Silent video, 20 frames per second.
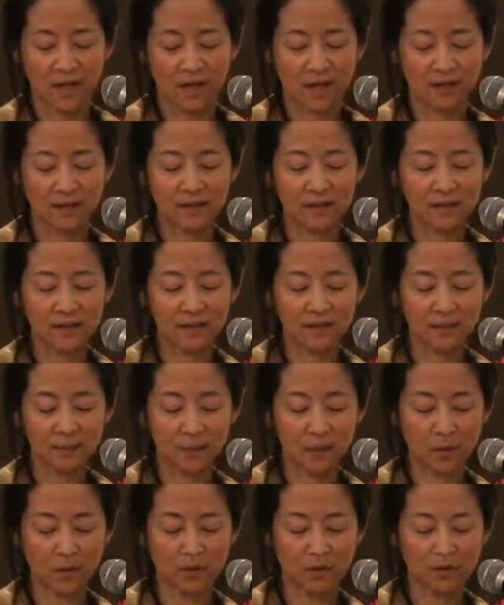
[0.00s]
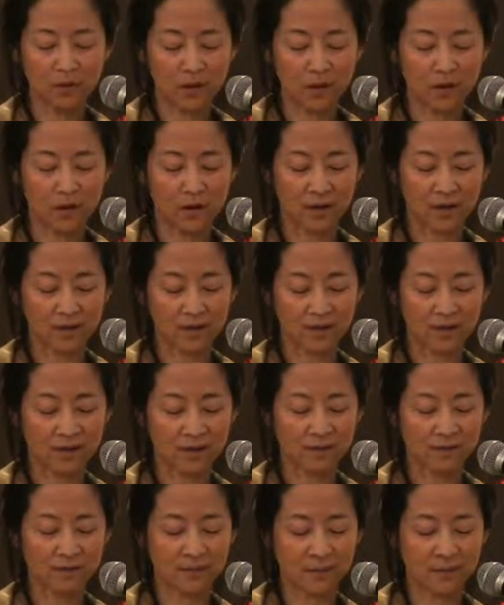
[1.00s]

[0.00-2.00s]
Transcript: and neatly mowed lawns,